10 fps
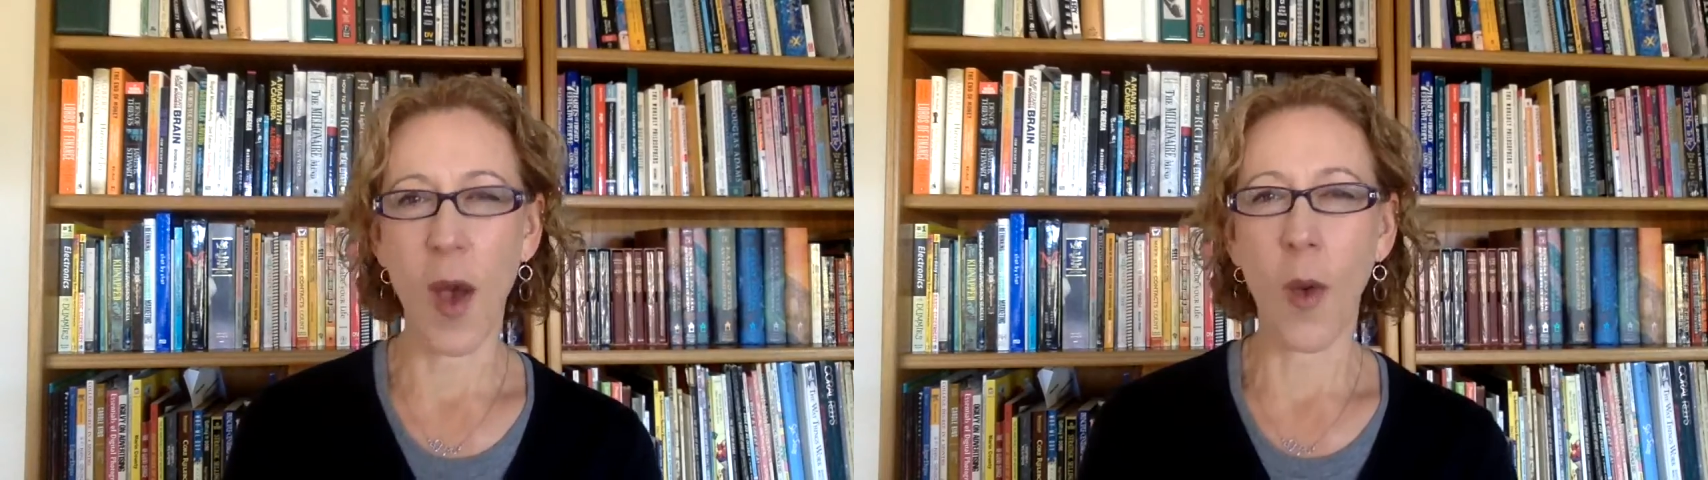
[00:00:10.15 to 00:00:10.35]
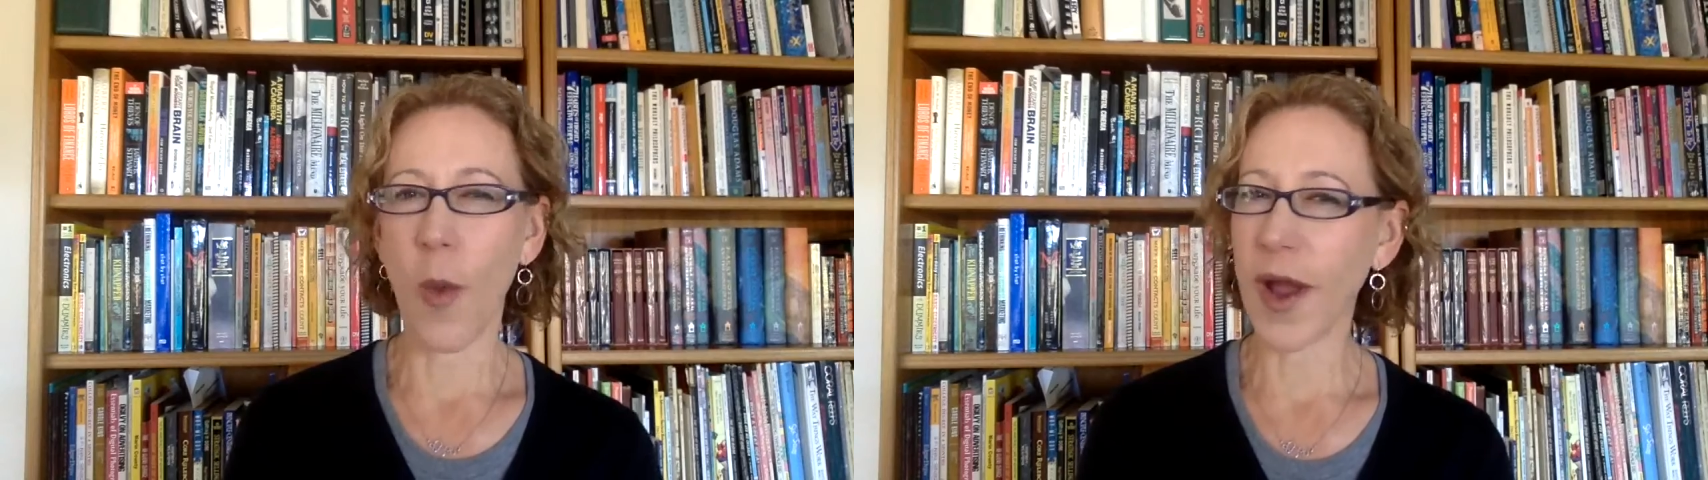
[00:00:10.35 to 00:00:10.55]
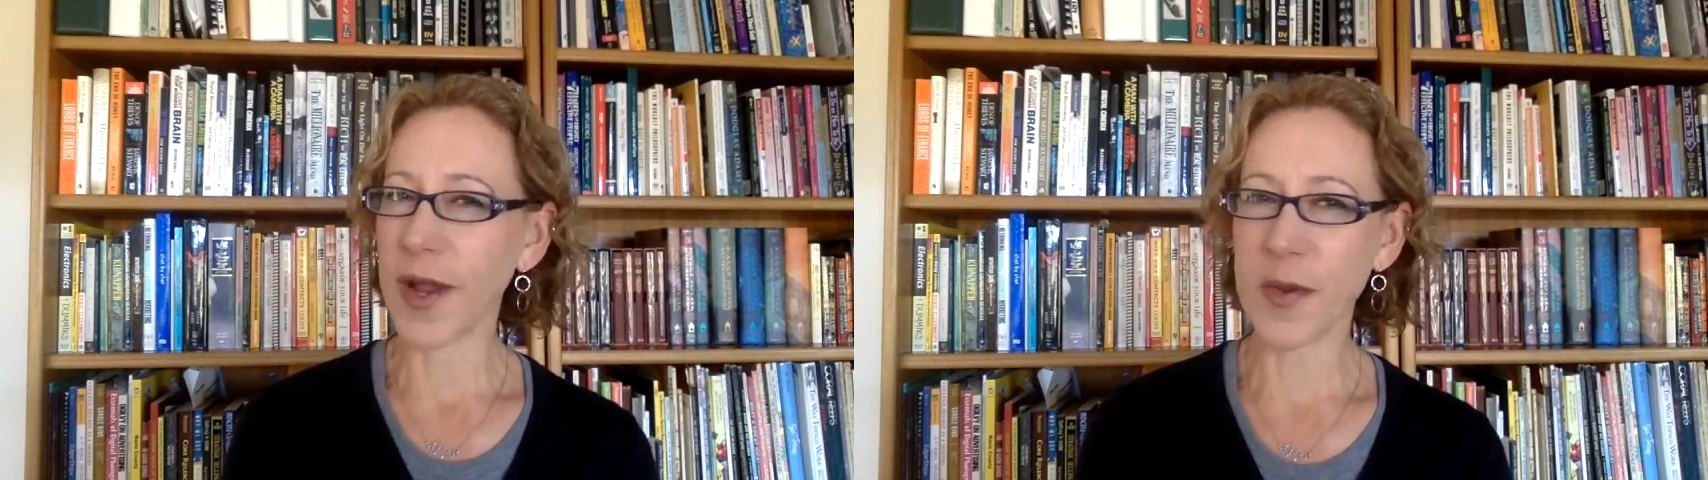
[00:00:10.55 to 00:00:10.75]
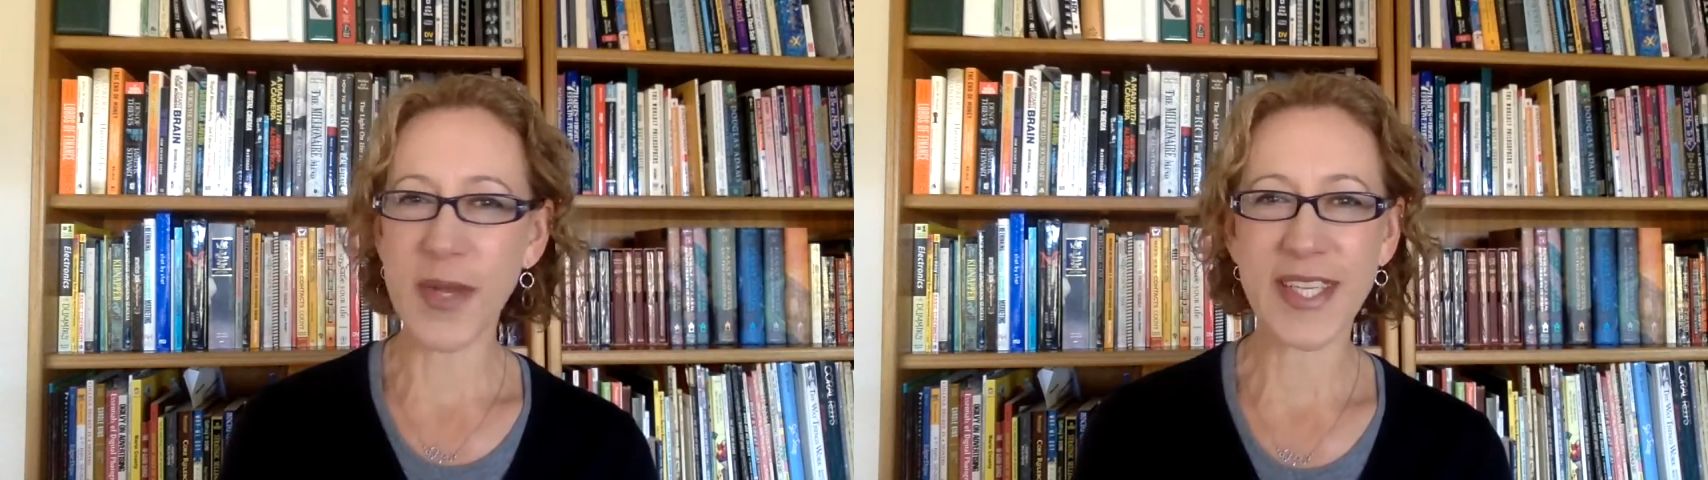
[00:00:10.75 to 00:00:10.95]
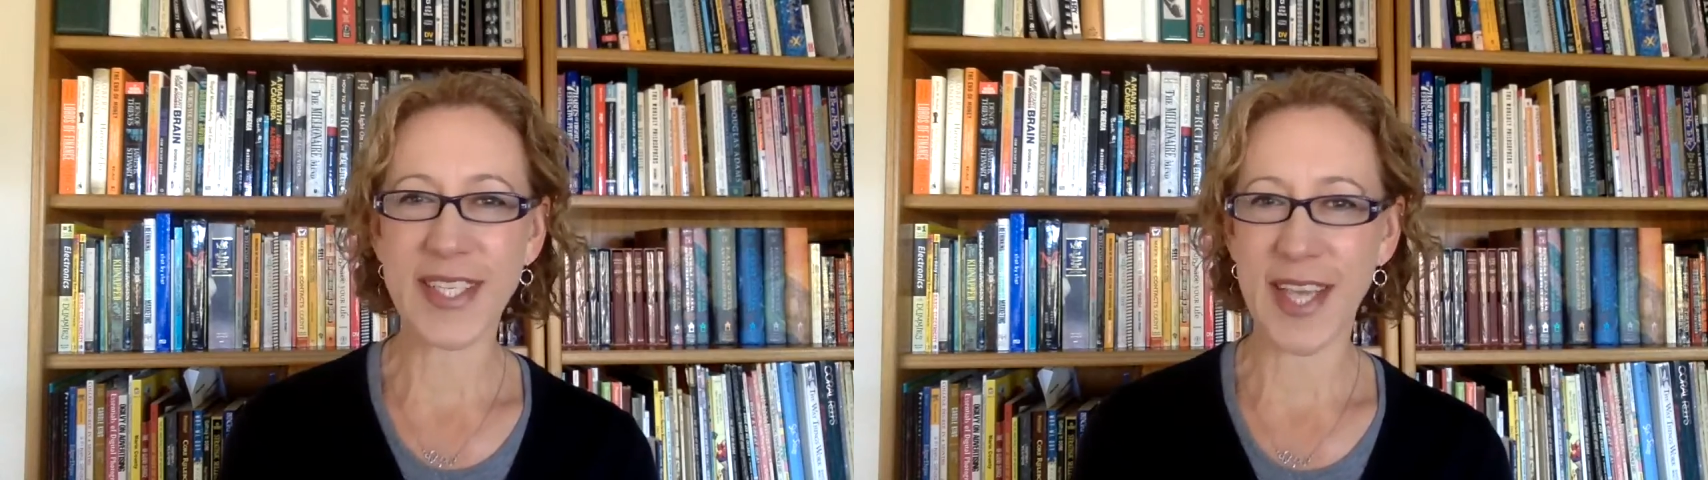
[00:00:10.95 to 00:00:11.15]
Why do
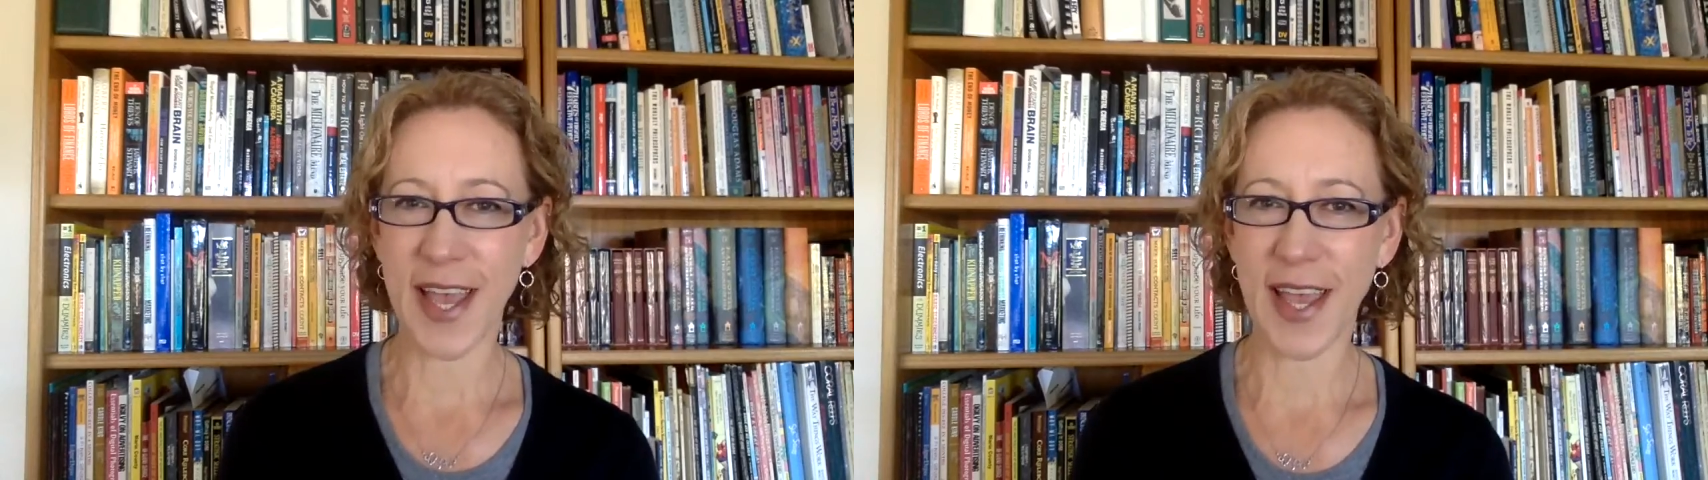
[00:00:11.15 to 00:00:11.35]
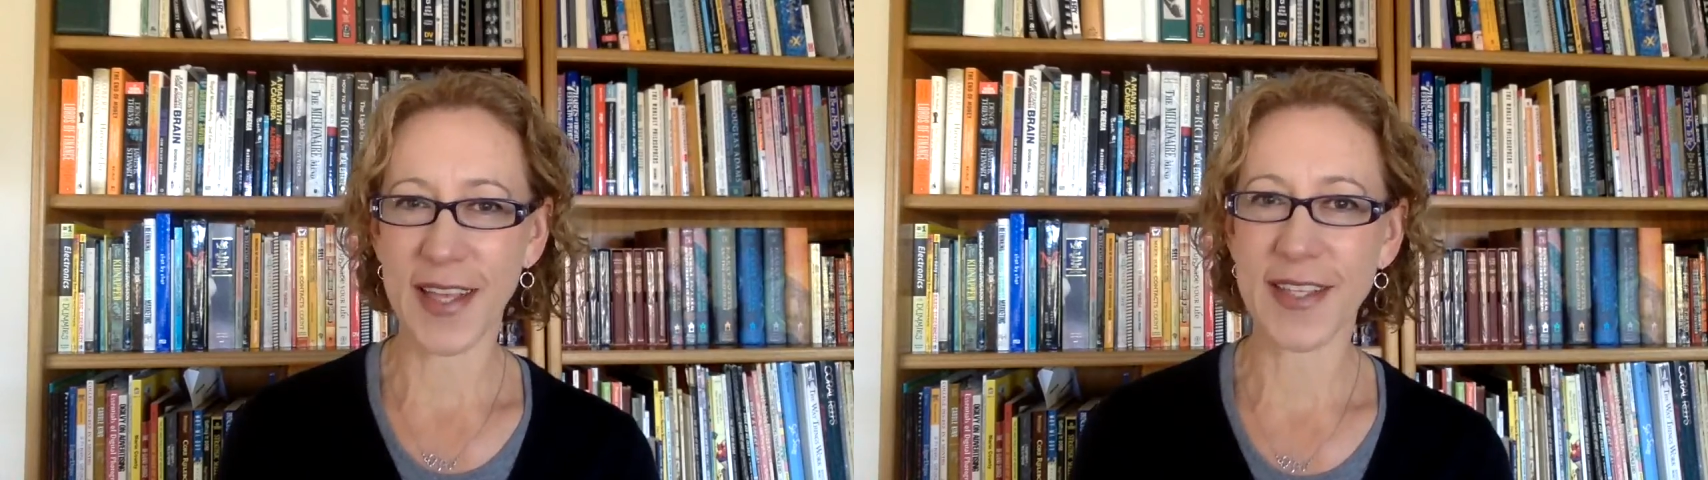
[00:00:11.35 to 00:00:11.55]
we say